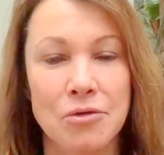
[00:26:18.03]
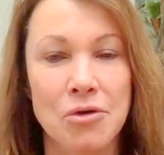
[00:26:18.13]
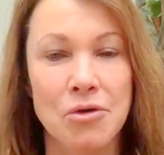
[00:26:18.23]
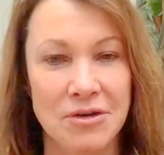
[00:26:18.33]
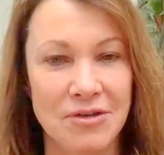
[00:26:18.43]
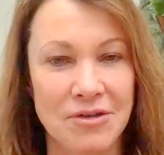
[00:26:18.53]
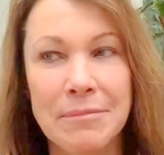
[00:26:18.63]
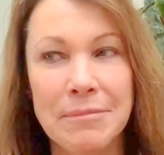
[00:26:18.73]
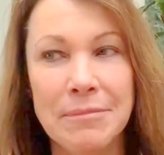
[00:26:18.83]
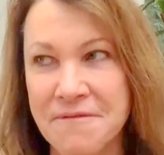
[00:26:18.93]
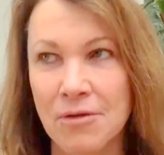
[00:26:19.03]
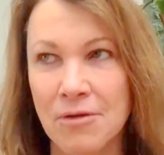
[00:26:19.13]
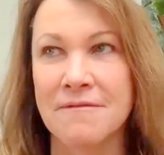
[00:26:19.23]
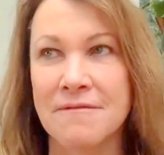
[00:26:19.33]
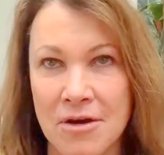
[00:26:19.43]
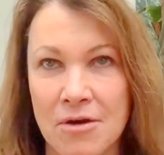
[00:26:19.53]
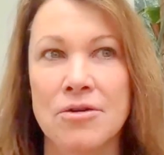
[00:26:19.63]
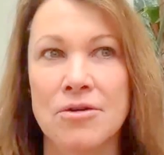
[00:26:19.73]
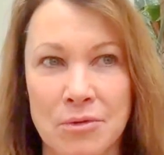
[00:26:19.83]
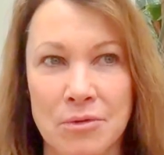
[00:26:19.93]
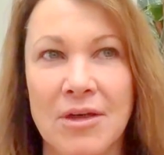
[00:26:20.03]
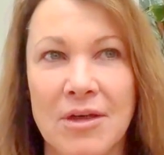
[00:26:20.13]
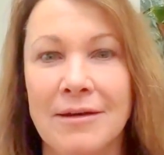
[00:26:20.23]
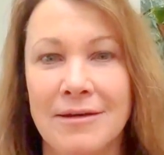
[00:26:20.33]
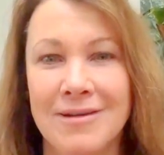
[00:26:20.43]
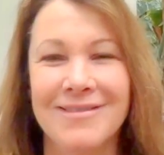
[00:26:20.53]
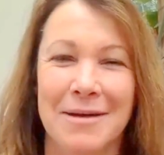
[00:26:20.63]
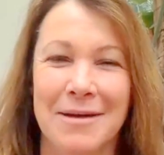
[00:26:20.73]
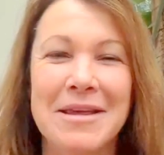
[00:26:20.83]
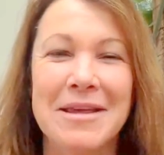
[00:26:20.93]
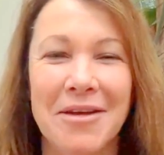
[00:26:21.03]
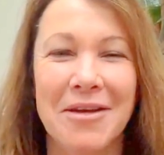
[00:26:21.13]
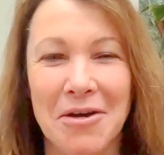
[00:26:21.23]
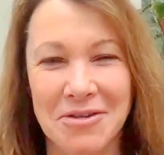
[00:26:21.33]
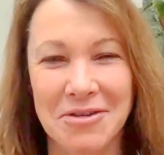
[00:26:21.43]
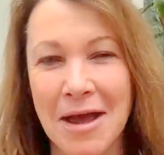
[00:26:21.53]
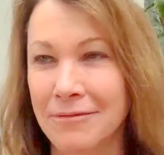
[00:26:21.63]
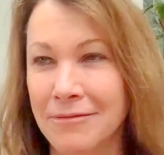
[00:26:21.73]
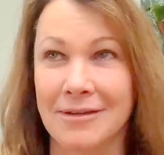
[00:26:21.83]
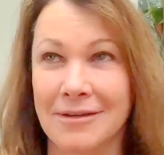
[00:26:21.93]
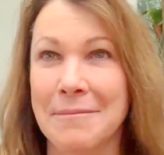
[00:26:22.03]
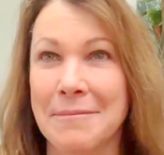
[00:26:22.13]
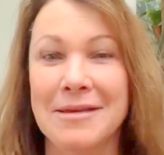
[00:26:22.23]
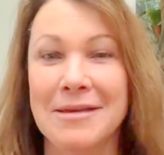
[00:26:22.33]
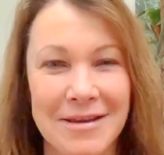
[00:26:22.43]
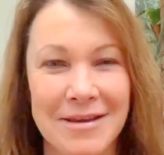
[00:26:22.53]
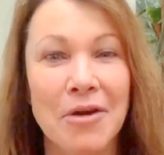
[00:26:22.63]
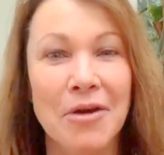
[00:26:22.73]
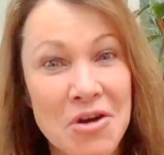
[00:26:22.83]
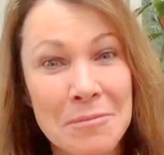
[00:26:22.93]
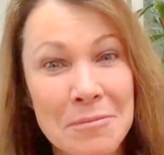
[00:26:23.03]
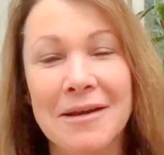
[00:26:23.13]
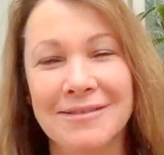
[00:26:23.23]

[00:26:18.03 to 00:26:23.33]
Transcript: hooked us up, is very, very good with that. And he's on our staff and it's amazing. He's our chairman.